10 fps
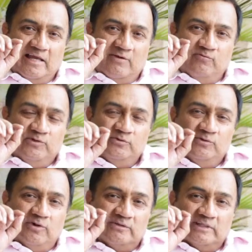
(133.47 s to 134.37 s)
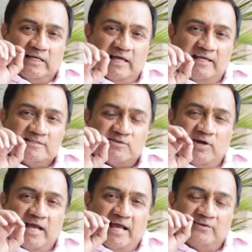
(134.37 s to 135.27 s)
We do not realize
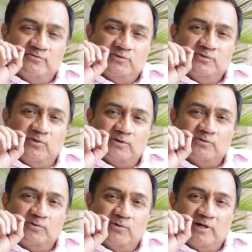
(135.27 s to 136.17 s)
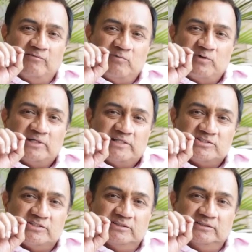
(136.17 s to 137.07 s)
and we do not know our
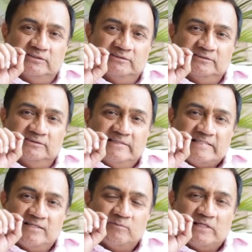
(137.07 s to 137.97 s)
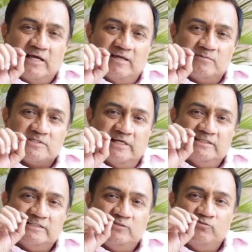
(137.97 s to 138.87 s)
potential sometimes
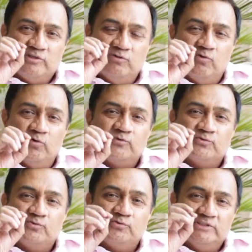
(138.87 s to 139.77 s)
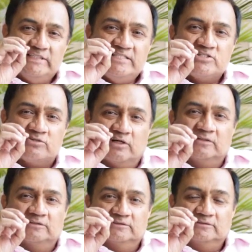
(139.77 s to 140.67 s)
until we go through these
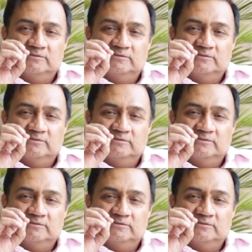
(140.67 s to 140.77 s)
struggles.